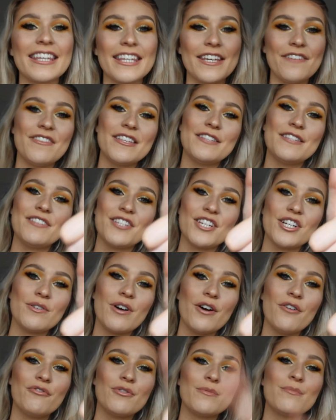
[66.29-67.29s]
give this
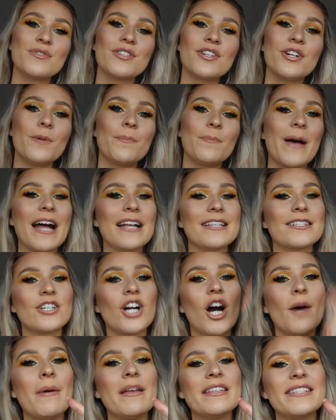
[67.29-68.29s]
video a thumbs up
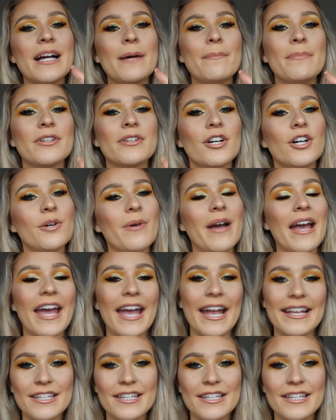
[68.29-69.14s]
and comment down below